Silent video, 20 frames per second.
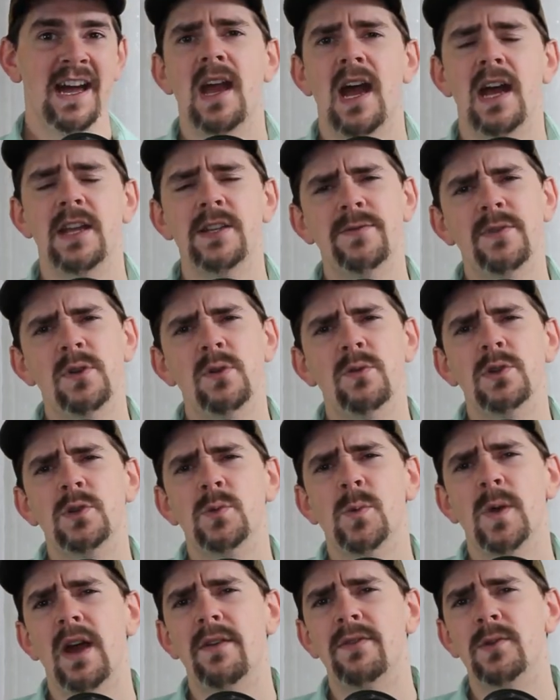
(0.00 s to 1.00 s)
As
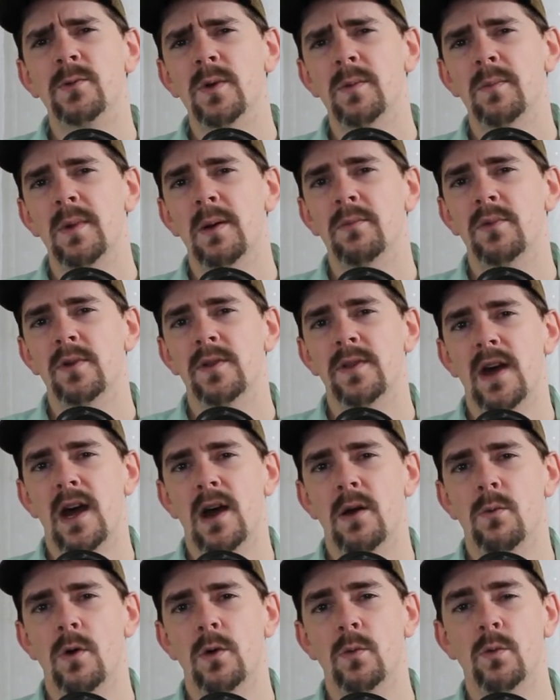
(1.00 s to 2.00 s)
viewers, we have to remember
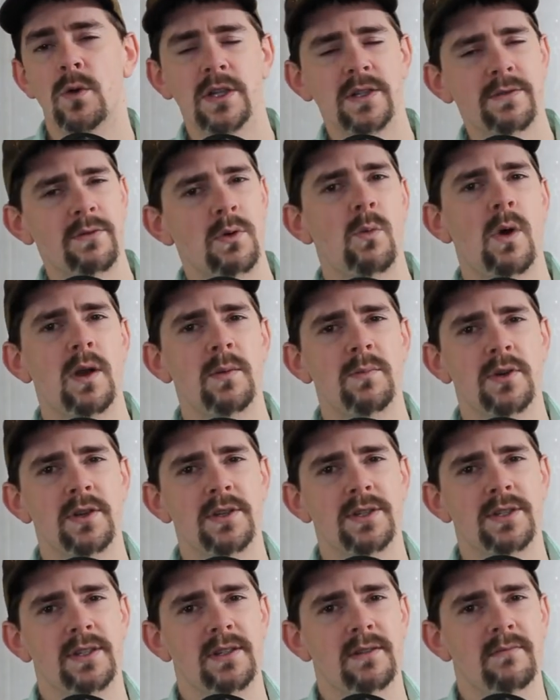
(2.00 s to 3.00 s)
that what works for one
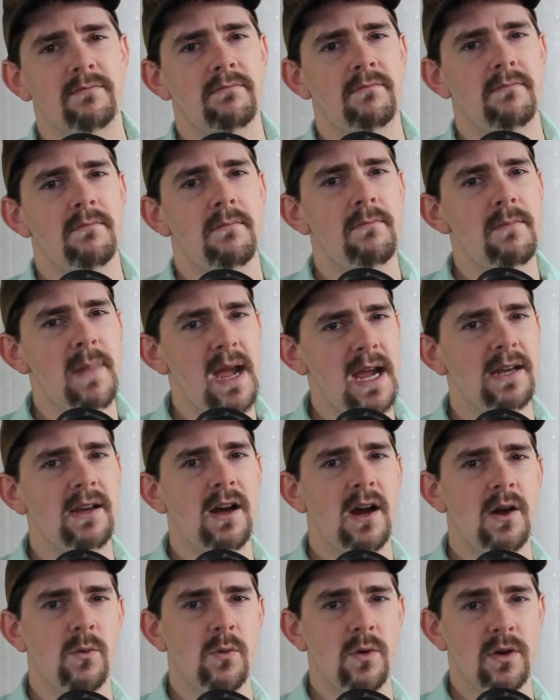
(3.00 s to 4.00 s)
person may
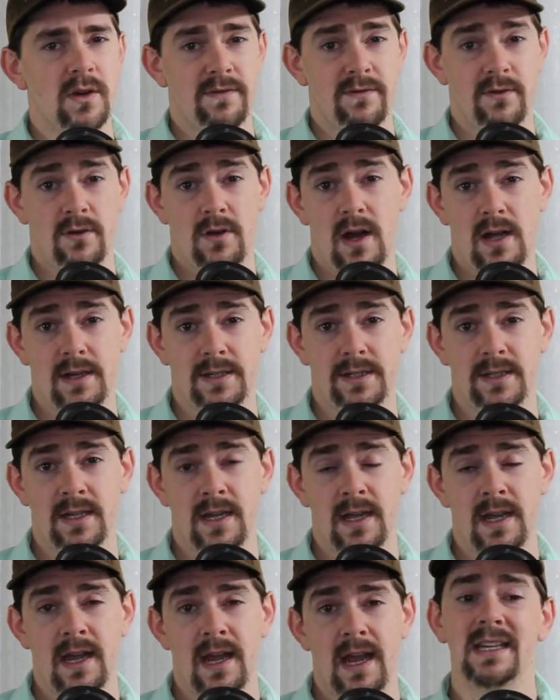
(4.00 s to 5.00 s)
not work for us.
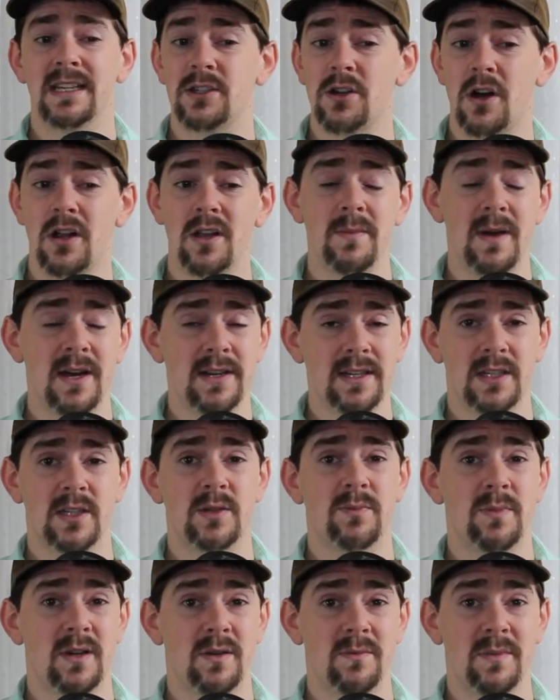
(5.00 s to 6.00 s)
It's all about
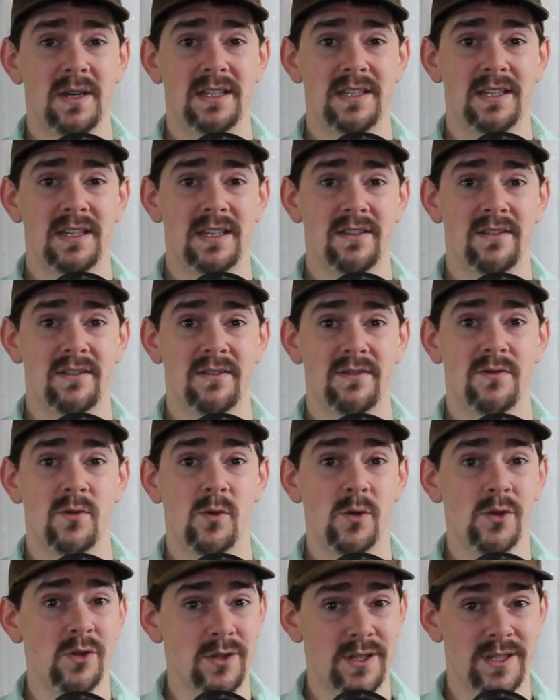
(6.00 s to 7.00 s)
experimenting
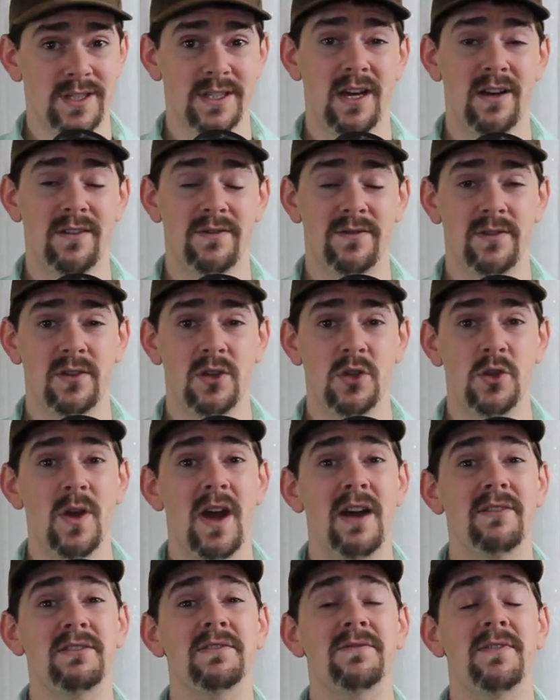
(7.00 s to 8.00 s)
for yourself. You
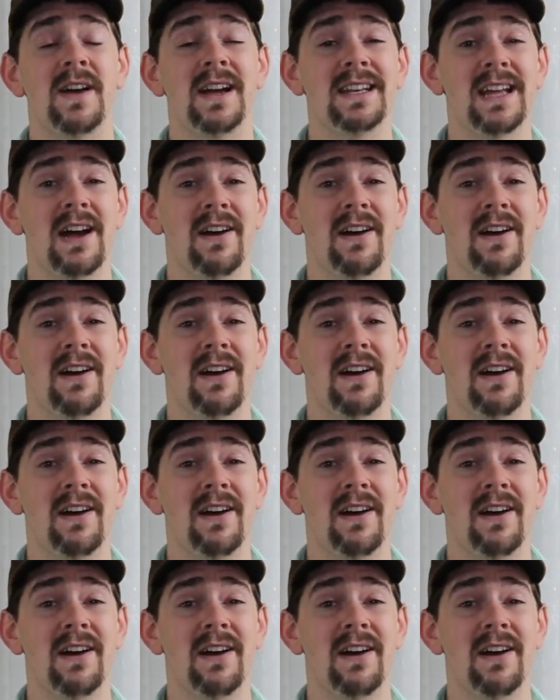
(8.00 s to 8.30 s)
have to find